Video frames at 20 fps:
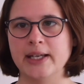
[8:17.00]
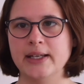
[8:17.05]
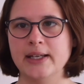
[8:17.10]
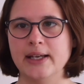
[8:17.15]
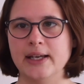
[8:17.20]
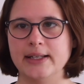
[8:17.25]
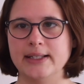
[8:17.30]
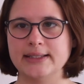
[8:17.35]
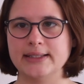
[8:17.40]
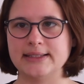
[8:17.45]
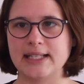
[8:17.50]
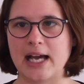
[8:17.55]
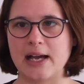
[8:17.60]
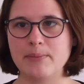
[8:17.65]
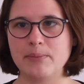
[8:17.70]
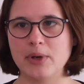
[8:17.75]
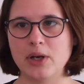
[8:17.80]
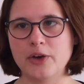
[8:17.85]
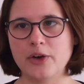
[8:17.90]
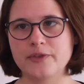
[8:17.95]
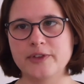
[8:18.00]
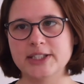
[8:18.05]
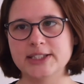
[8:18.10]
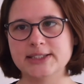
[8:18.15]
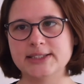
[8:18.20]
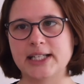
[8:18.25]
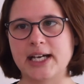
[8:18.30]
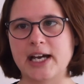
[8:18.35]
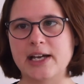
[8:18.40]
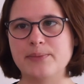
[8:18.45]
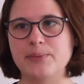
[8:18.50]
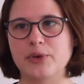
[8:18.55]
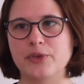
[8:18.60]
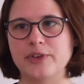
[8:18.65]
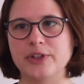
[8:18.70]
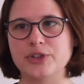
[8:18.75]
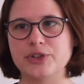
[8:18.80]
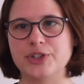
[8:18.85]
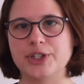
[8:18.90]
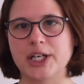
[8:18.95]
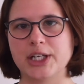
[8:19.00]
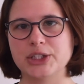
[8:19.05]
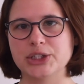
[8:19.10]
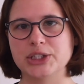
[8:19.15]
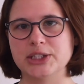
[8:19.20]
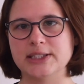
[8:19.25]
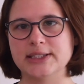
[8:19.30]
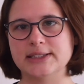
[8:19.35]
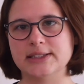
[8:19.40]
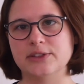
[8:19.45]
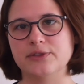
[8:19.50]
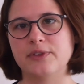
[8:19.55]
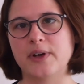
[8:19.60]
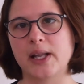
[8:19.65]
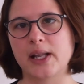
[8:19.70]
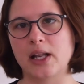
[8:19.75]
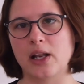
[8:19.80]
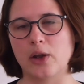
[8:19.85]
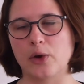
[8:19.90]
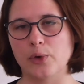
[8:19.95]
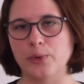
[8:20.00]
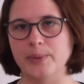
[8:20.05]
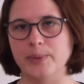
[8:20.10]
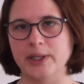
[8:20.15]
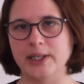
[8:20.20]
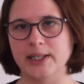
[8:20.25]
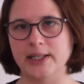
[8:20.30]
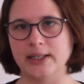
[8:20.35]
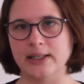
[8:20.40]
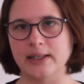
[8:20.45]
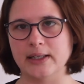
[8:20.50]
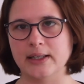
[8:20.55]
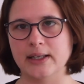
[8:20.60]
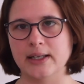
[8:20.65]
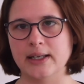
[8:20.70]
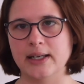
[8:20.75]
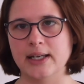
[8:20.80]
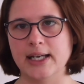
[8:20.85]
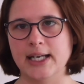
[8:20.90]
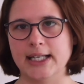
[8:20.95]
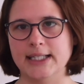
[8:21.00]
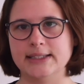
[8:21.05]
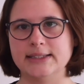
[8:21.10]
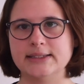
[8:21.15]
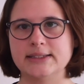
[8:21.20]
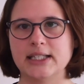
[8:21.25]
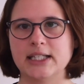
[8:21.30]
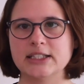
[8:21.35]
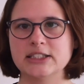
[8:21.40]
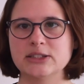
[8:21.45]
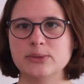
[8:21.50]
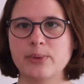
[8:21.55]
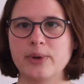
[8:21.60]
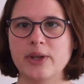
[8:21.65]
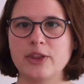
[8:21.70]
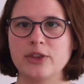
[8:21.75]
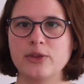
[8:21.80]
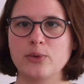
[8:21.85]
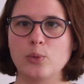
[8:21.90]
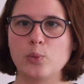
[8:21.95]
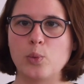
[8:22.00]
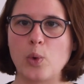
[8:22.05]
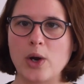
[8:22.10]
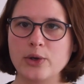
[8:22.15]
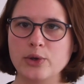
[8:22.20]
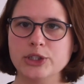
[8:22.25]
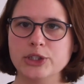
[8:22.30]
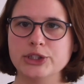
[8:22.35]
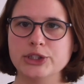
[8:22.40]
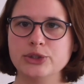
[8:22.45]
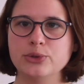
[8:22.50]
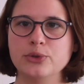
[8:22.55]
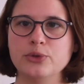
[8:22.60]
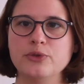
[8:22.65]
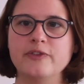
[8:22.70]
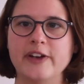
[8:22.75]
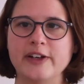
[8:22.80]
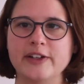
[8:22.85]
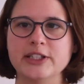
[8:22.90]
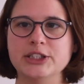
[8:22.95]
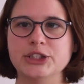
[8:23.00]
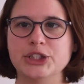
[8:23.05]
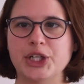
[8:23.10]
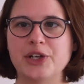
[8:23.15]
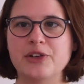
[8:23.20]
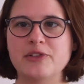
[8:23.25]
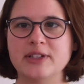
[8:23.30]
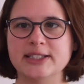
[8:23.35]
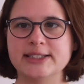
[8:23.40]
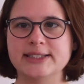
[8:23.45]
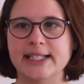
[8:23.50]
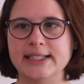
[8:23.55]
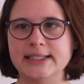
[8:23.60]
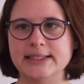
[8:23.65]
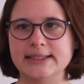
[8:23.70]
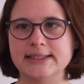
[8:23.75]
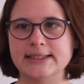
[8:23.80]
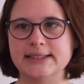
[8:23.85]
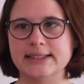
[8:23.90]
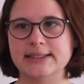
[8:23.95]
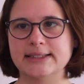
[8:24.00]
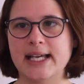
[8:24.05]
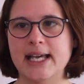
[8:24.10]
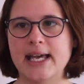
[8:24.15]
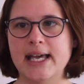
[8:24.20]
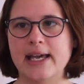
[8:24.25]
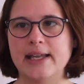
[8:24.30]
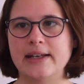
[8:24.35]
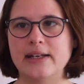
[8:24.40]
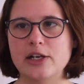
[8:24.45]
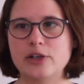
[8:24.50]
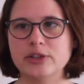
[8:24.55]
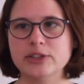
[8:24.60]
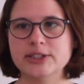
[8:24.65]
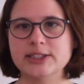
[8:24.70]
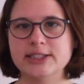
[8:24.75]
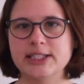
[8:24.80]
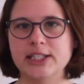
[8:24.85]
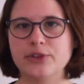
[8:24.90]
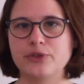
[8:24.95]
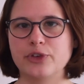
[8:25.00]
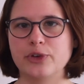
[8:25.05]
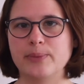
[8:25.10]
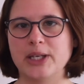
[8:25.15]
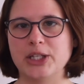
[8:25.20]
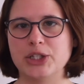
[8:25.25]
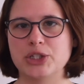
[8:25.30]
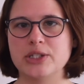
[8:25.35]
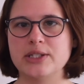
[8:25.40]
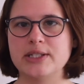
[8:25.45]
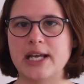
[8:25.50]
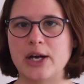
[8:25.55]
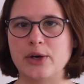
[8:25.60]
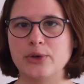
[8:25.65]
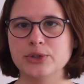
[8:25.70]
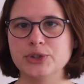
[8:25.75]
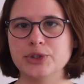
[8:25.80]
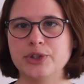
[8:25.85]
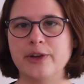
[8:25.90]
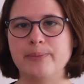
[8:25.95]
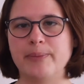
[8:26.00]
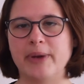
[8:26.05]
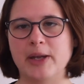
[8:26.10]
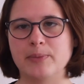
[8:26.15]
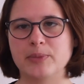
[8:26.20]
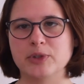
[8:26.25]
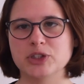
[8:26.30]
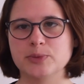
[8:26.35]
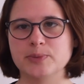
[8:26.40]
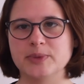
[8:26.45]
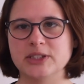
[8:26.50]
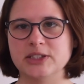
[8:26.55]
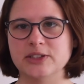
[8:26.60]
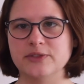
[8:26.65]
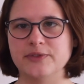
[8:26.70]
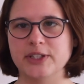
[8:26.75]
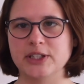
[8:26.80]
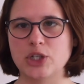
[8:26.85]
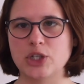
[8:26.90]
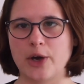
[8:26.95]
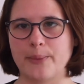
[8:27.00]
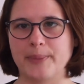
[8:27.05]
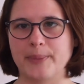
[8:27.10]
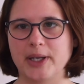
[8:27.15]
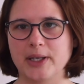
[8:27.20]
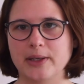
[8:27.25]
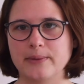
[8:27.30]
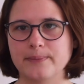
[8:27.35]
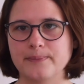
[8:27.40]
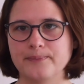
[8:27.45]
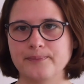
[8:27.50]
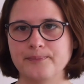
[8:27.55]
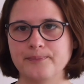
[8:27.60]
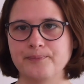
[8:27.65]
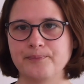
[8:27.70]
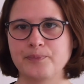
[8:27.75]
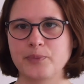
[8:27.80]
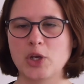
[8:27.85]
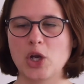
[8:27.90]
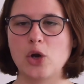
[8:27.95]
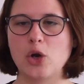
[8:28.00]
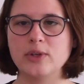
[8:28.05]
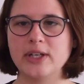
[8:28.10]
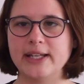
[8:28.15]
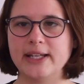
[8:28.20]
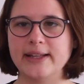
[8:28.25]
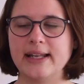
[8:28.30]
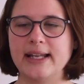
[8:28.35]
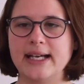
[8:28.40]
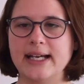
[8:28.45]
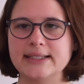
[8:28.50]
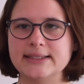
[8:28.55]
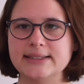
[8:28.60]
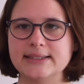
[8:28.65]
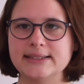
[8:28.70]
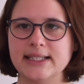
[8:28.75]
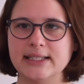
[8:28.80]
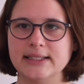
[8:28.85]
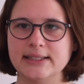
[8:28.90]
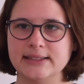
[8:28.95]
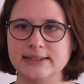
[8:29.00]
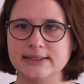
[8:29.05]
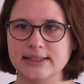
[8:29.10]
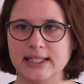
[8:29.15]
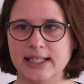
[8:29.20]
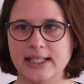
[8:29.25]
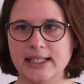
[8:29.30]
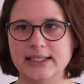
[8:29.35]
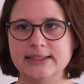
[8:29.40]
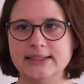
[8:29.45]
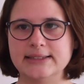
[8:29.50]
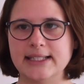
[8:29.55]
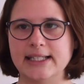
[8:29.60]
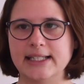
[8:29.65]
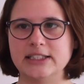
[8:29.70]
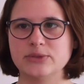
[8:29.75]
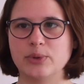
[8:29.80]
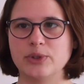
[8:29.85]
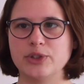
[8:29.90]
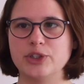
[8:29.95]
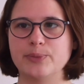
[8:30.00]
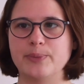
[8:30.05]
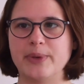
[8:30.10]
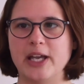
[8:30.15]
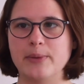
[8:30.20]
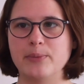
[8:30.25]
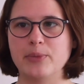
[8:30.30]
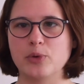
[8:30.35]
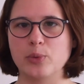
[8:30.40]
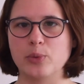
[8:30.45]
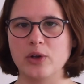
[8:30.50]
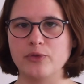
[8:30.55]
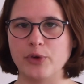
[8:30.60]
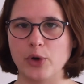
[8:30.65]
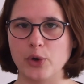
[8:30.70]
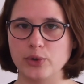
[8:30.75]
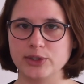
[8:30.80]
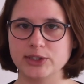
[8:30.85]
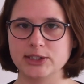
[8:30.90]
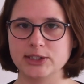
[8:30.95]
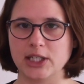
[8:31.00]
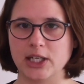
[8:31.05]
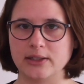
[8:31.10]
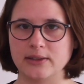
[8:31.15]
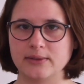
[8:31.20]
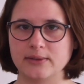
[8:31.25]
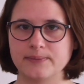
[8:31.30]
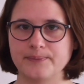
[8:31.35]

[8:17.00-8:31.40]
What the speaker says: An example of this type of introduction is the funnel opening. It starts with one or two very general sentences and narrows the information down to the paper's specific topic. Only the last sentence clearly states what your paper will focus on.